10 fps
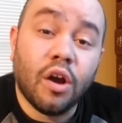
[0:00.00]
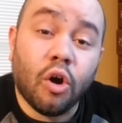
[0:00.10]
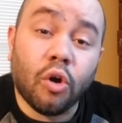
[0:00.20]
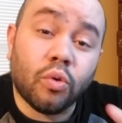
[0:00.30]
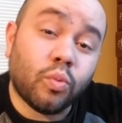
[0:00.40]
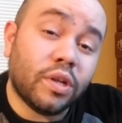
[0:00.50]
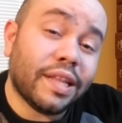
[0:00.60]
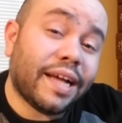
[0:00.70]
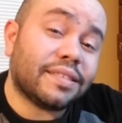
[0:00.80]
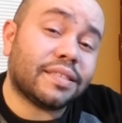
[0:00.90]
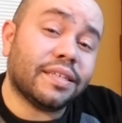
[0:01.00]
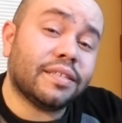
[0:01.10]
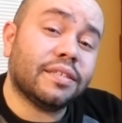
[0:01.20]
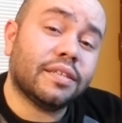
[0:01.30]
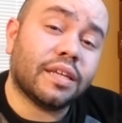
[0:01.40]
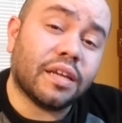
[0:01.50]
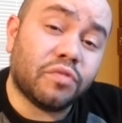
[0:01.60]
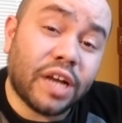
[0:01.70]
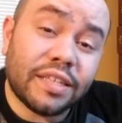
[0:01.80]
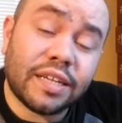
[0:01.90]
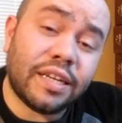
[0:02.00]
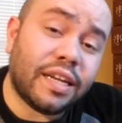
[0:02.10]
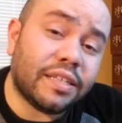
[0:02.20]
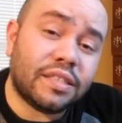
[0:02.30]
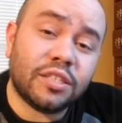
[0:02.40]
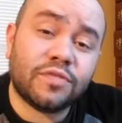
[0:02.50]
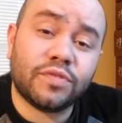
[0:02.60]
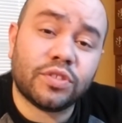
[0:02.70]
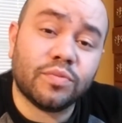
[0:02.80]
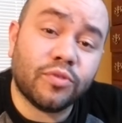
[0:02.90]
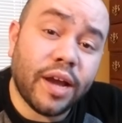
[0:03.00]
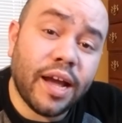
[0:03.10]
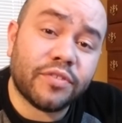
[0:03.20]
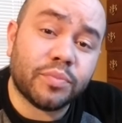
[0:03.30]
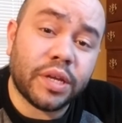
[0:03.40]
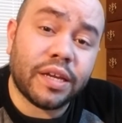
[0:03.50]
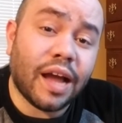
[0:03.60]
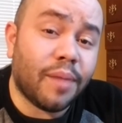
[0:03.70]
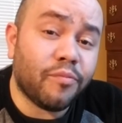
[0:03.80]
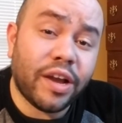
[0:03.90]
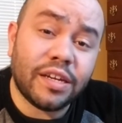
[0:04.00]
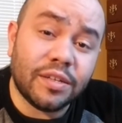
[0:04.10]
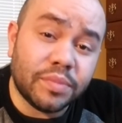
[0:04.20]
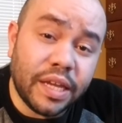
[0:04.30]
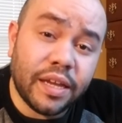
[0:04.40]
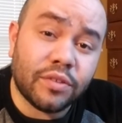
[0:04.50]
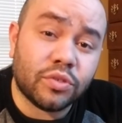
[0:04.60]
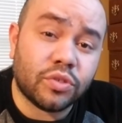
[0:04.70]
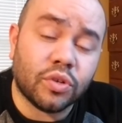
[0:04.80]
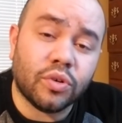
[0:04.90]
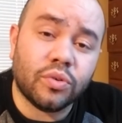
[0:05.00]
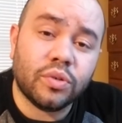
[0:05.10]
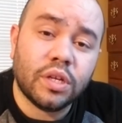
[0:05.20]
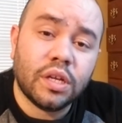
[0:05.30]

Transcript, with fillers: Oh, one last thing if you guys got any ideas for some crafts, man, I'm writing them down. So,